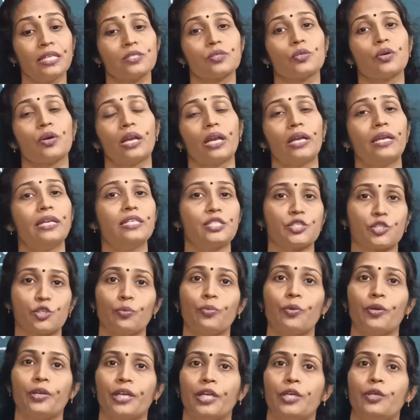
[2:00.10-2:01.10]
It is gonna
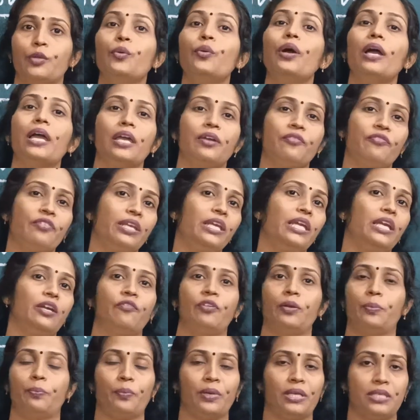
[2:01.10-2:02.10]
distribute it to every
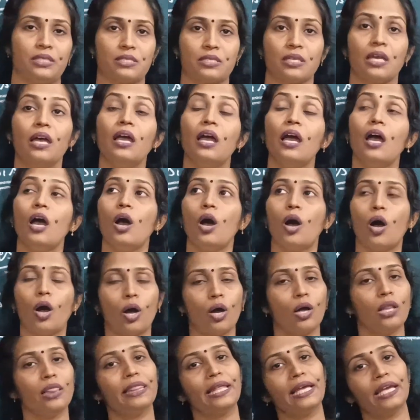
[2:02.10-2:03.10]
equipments.
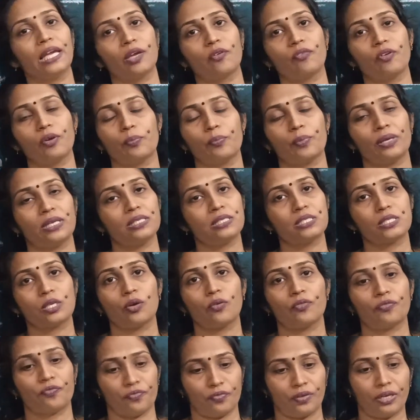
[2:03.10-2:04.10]
All the equipments
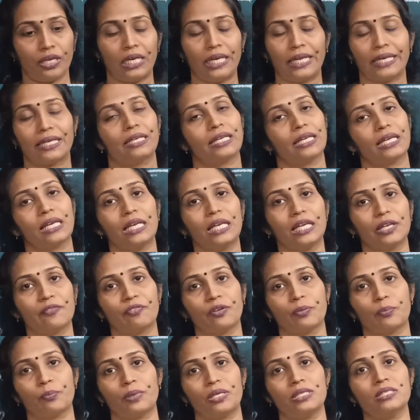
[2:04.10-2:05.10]
of electrical
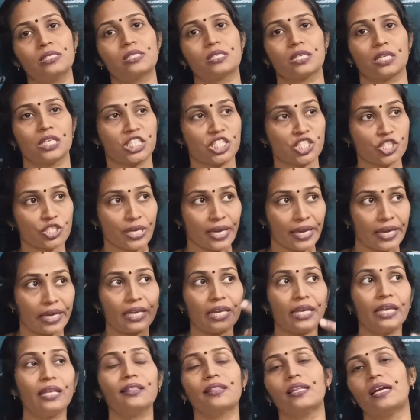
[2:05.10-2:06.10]
equipments
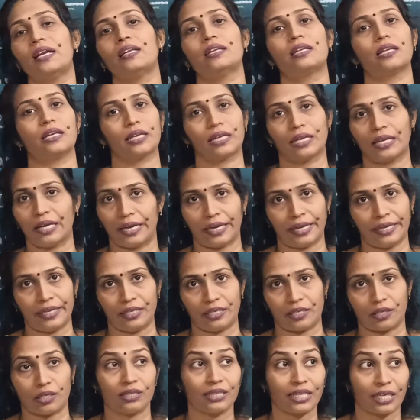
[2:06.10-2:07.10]
sharing that
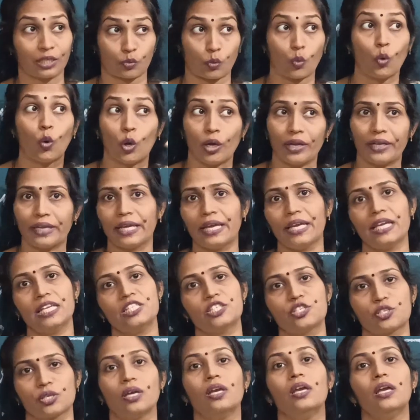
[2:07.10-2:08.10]
current, that
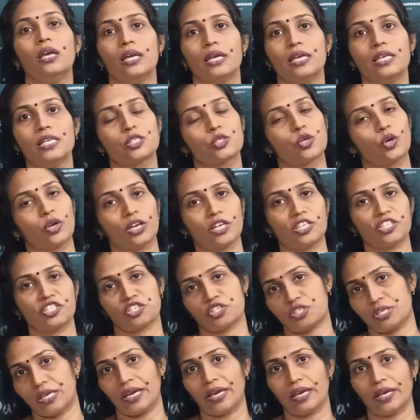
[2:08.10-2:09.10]
voltage is gonna
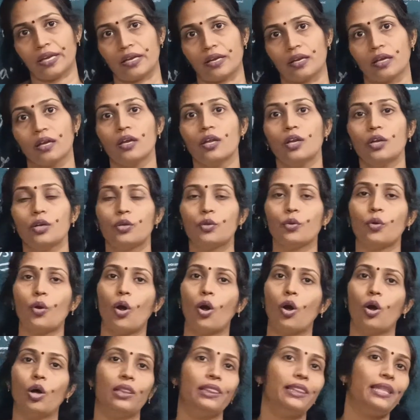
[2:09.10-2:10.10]
share
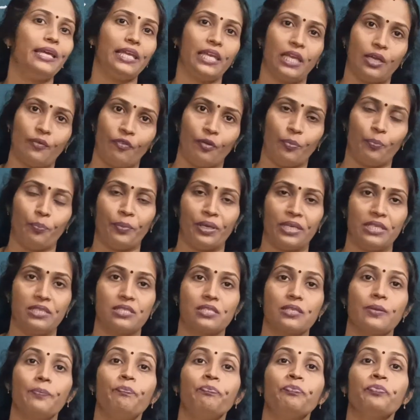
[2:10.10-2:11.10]
to all the
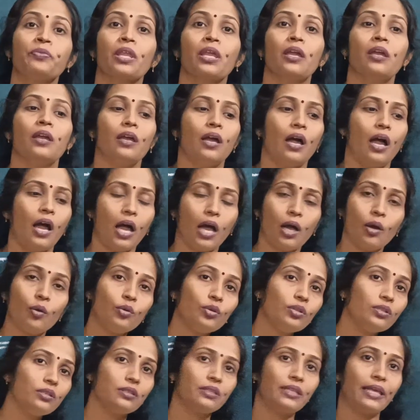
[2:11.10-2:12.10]
equipments.
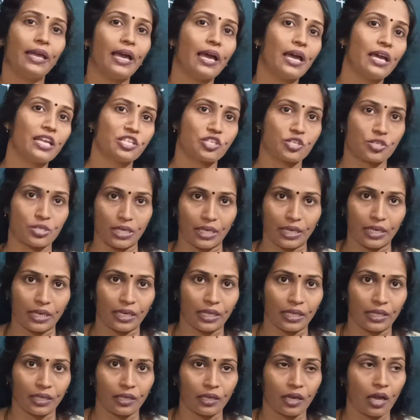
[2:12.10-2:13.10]
How they are
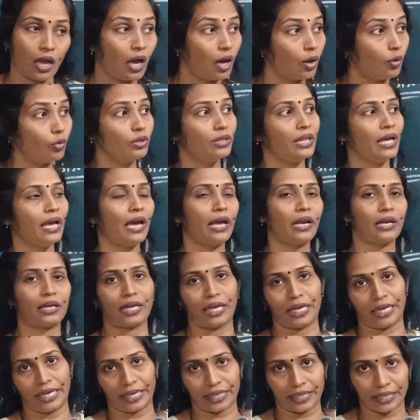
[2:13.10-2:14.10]
sharing, how they are
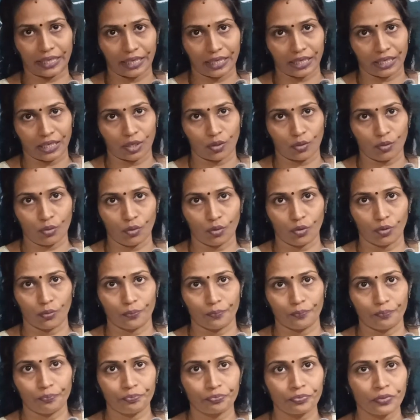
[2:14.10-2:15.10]
connected in a
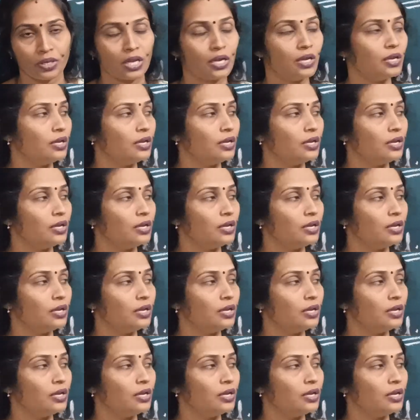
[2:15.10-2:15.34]
home,